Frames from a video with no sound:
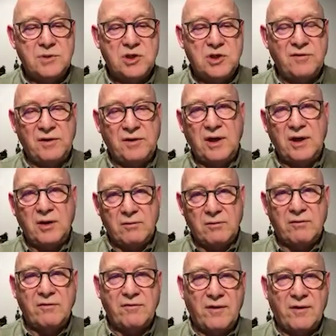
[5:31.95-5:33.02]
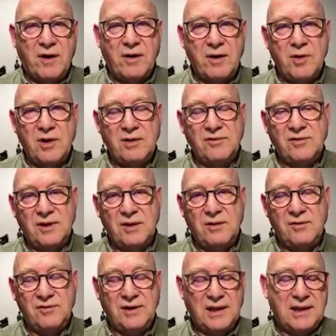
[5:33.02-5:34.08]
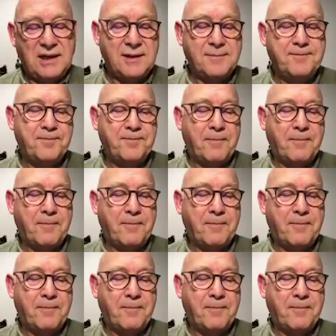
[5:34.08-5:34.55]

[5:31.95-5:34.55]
chief executive of Fire and Emergency New Zealand,